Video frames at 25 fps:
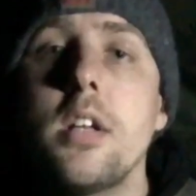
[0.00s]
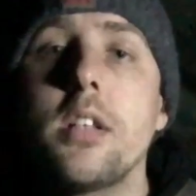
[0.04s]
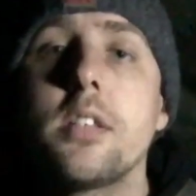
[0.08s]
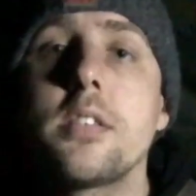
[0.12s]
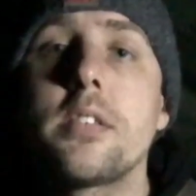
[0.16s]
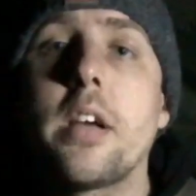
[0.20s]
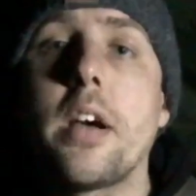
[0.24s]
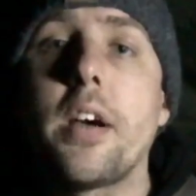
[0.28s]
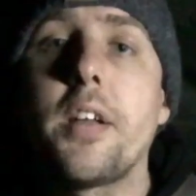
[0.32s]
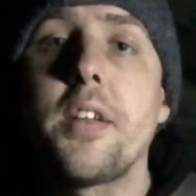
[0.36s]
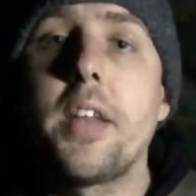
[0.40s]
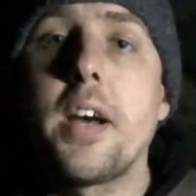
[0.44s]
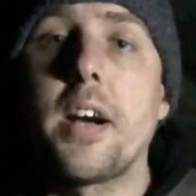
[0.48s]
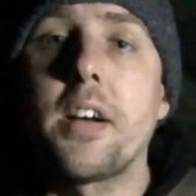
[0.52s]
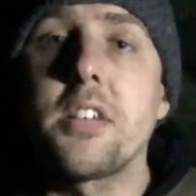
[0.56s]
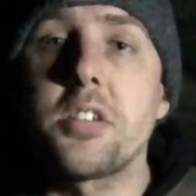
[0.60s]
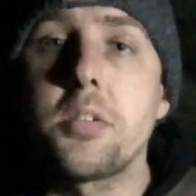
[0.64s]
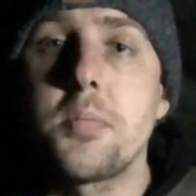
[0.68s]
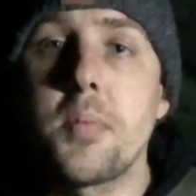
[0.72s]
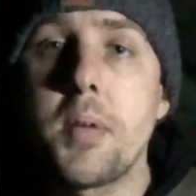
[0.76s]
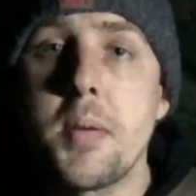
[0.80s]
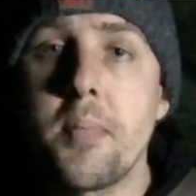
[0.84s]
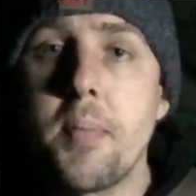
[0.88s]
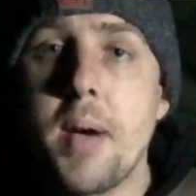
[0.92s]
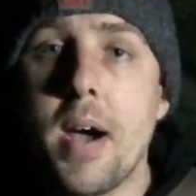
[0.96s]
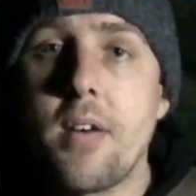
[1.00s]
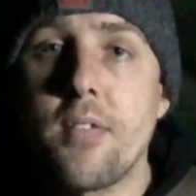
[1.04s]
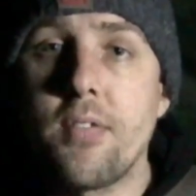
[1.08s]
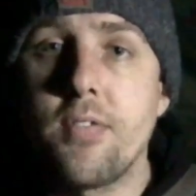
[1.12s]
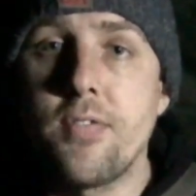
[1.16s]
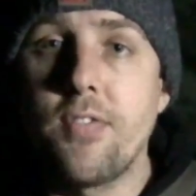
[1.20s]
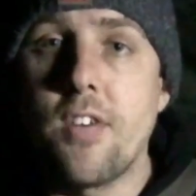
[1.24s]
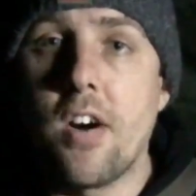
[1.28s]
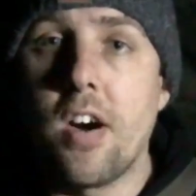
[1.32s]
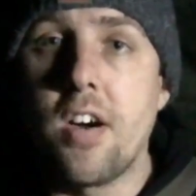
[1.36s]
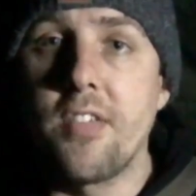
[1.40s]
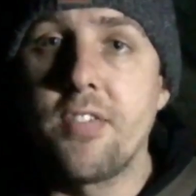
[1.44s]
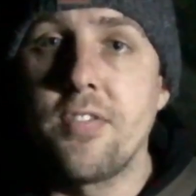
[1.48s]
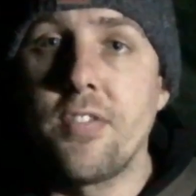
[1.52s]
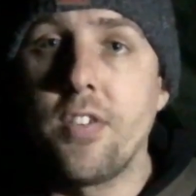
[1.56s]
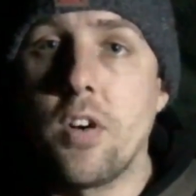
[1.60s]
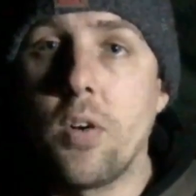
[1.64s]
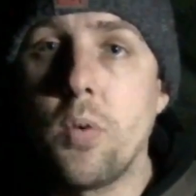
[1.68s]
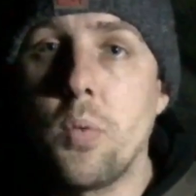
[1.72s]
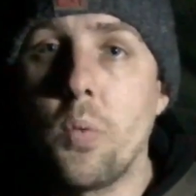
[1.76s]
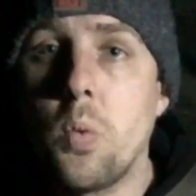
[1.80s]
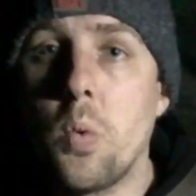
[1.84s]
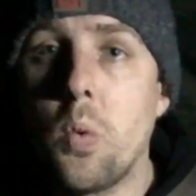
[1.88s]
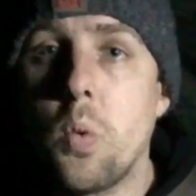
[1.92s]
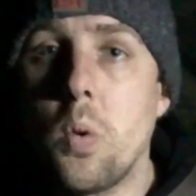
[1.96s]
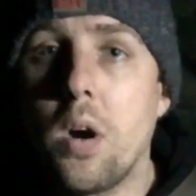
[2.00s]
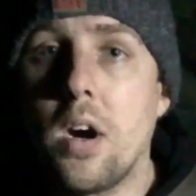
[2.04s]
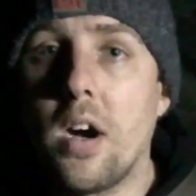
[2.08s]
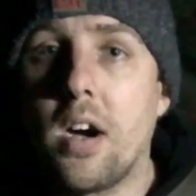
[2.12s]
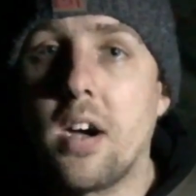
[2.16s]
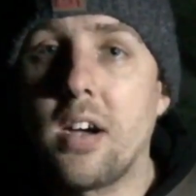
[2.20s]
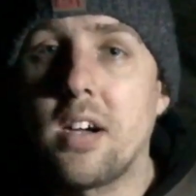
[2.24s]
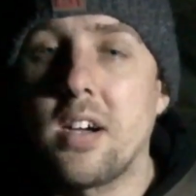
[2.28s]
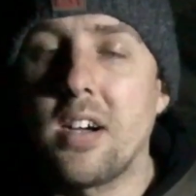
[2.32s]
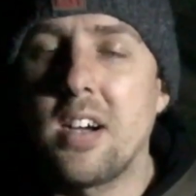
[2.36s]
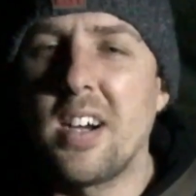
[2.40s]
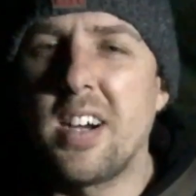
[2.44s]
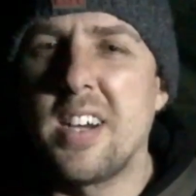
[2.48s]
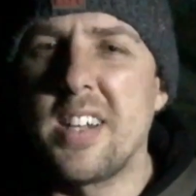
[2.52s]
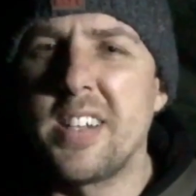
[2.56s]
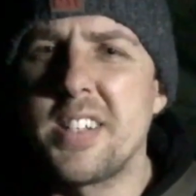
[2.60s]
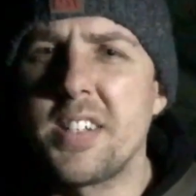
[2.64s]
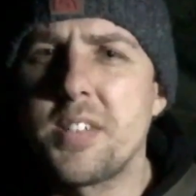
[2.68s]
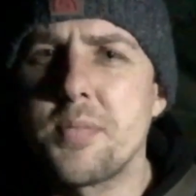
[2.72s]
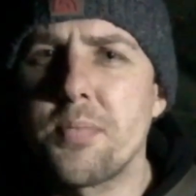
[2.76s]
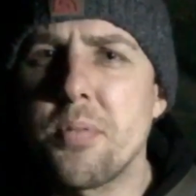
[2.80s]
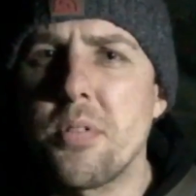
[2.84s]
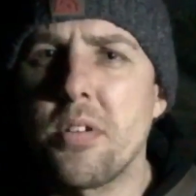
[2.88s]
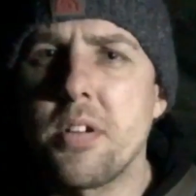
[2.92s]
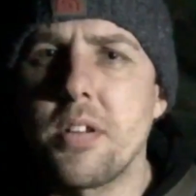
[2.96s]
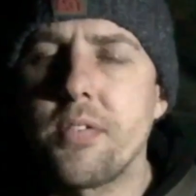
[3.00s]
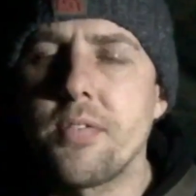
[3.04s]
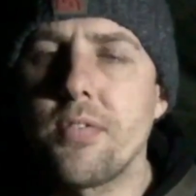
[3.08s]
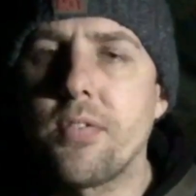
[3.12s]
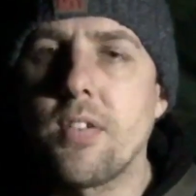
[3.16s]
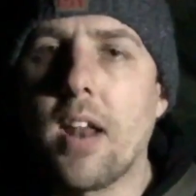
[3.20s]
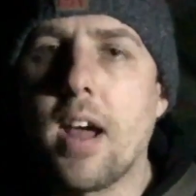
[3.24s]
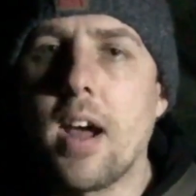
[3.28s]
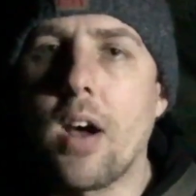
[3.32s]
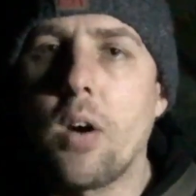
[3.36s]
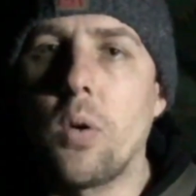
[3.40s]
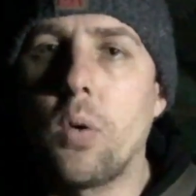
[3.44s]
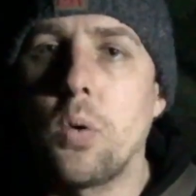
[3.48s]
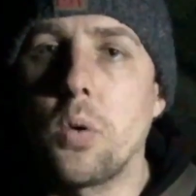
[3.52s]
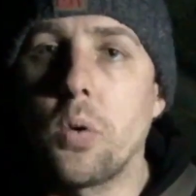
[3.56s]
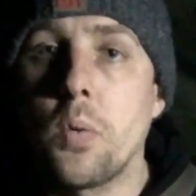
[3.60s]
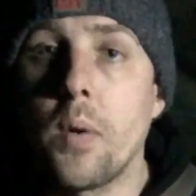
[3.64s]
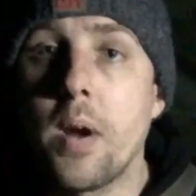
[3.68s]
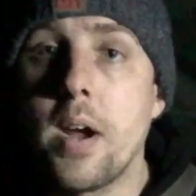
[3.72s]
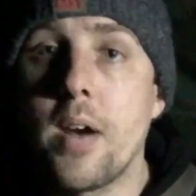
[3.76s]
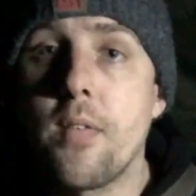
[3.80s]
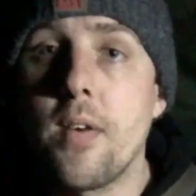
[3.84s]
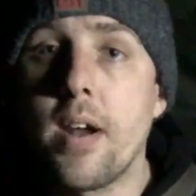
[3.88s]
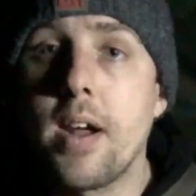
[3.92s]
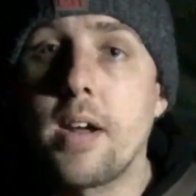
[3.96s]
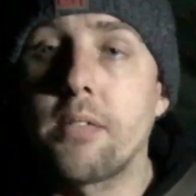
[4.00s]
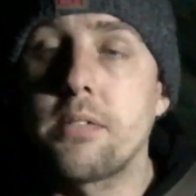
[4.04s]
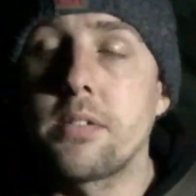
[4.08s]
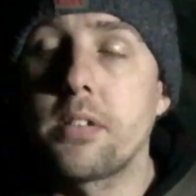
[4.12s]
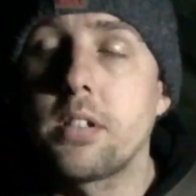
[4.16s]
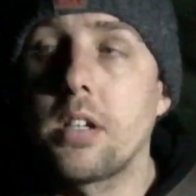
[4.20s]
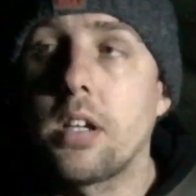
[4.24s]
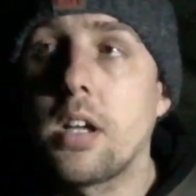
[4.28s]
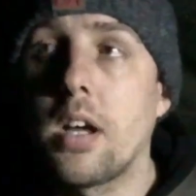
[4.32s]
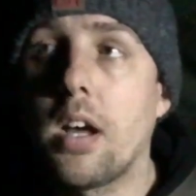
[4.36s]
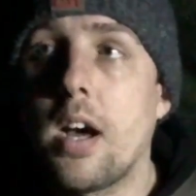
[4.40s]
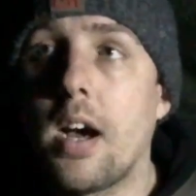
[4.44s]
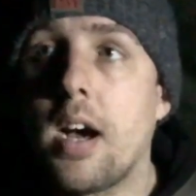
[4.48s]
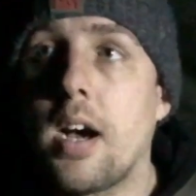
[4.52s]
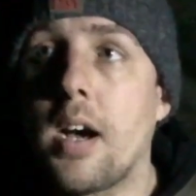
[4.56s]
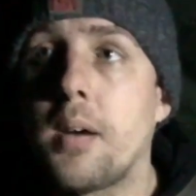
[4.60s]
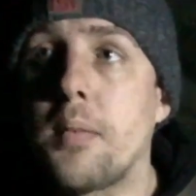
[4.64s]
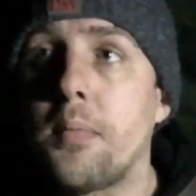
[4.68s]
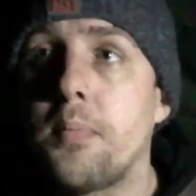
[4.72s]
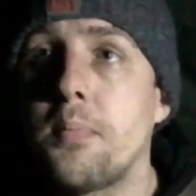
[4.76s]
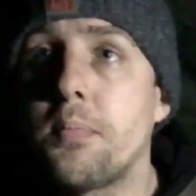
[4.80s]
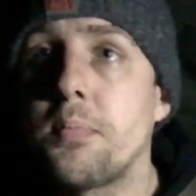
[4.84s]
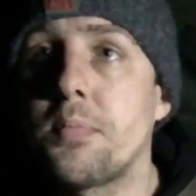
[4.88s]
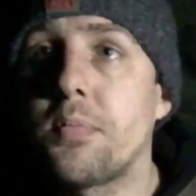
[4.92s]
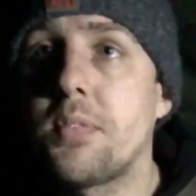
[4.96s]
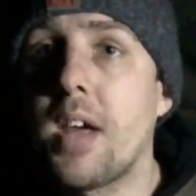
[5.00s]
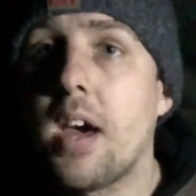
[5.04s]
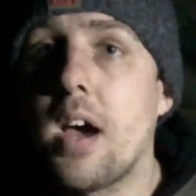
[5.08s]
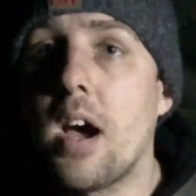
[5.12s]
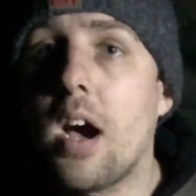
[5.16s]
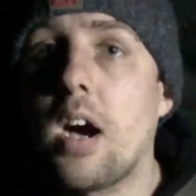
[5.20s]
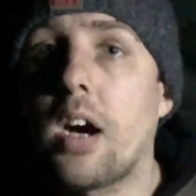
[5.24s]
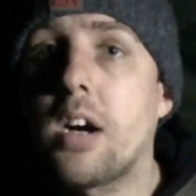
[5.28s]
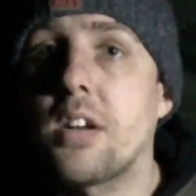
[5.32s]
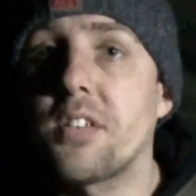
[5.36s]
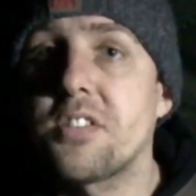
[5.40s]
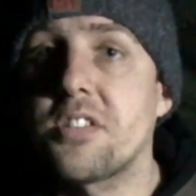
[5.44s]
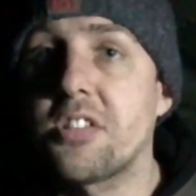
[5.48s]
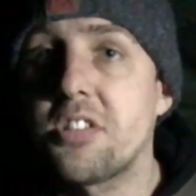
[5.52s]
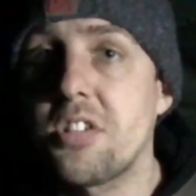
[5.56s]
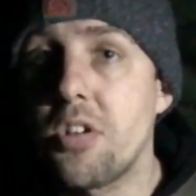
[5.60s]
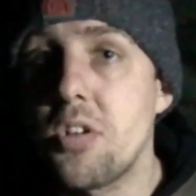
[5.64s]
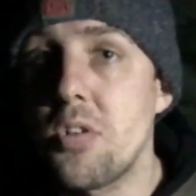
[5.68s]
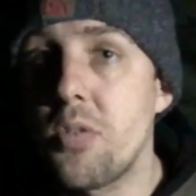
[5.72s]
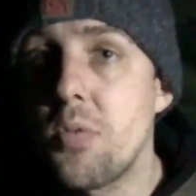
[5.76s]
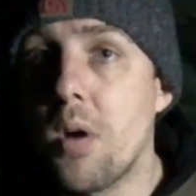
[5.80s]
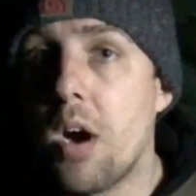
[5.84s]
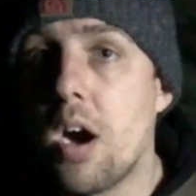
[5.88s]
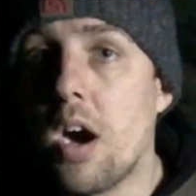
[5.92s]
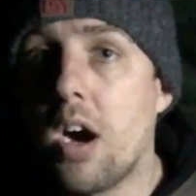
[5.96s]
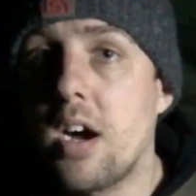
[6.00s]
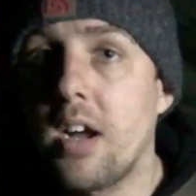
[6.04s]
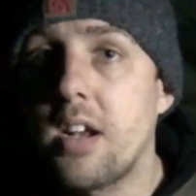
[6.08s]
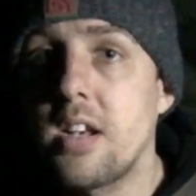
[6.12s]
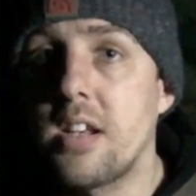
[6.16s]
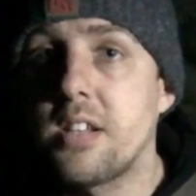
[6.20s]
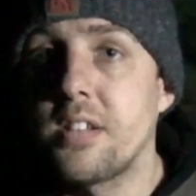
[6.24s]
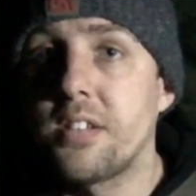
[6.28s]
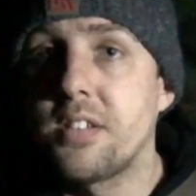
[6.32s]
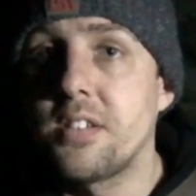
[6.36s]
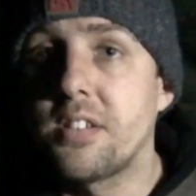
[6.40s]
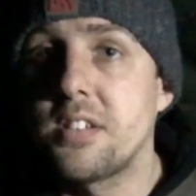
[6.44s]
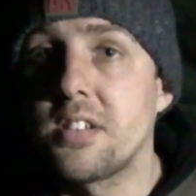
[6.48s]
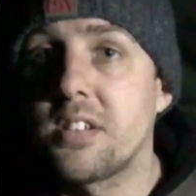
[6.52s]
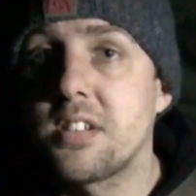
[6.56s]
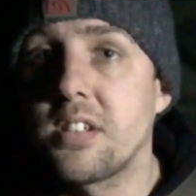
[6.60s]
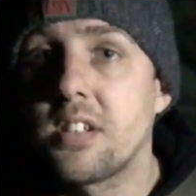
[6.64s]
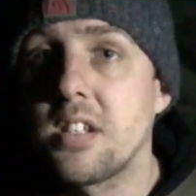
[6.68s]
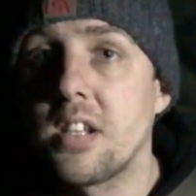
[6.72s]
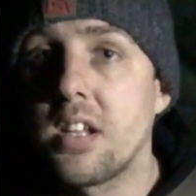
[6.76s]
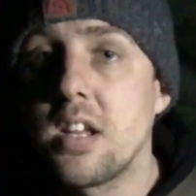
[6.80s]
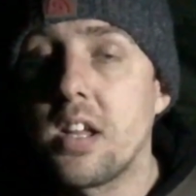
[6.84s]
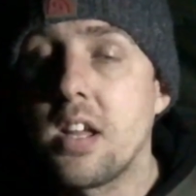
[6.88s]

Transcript: Turned out to be about 5 foot of water, and it's pretty flat all the way around. There are 2 islands